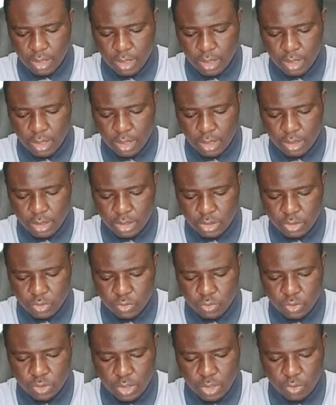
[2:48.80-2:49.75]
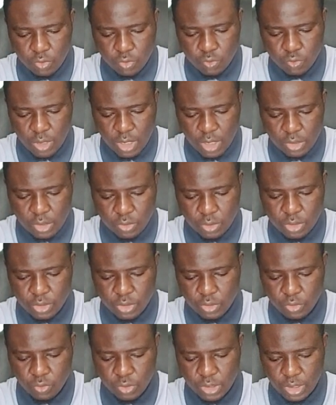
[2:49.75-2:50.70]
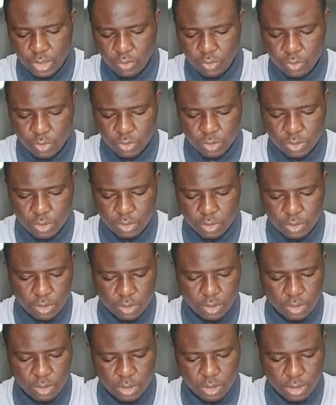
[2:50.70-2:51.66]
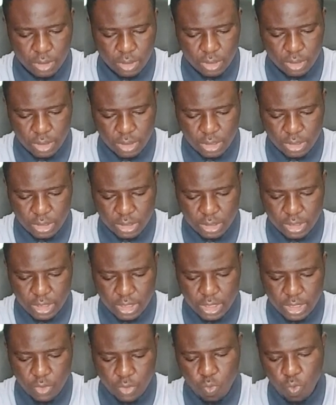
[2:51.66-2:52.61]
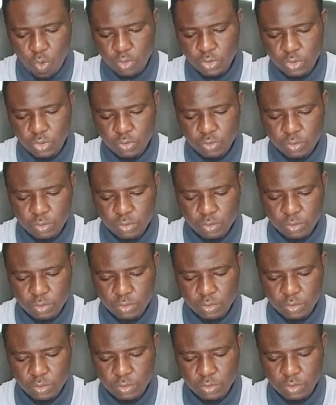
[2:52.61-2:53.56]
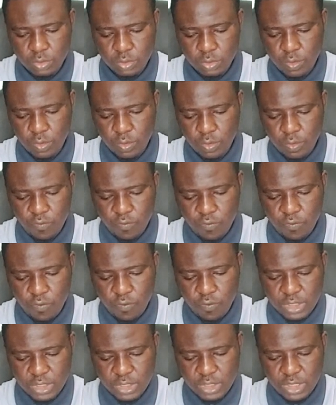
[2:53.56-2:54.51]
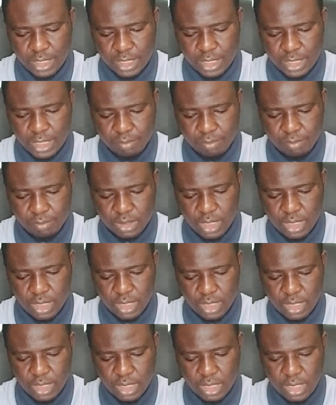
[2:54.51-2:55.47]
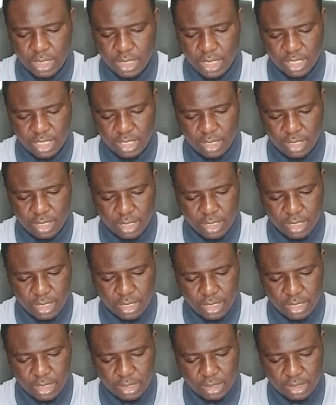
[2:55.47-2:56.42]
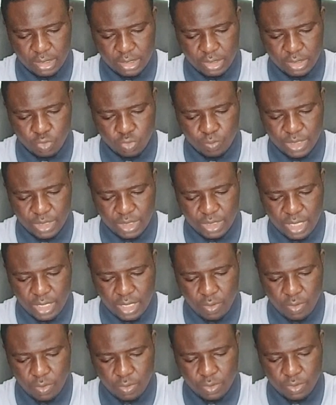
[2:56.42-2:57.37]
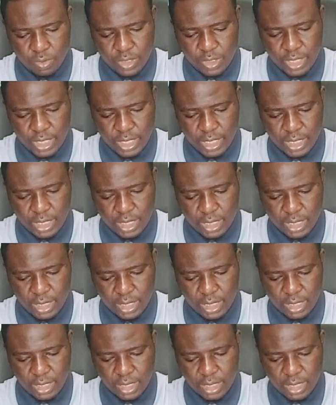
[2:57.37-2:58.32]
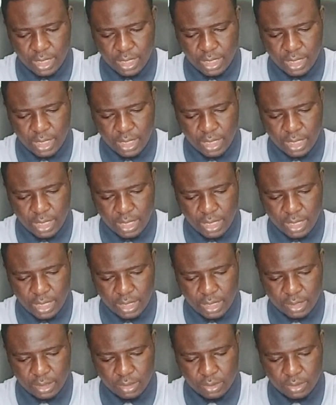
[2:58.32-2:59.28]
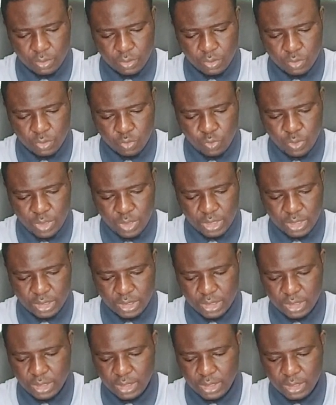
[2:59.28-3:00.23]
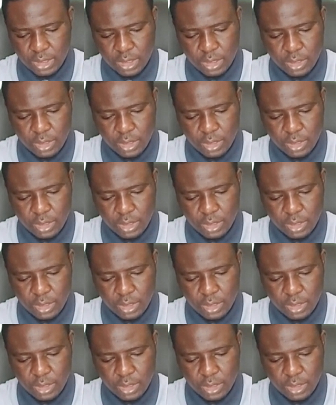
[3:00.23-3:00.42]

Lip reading: And these two zeros will cancel these two zeros. This is equal to 40 times 8 is said to be 320.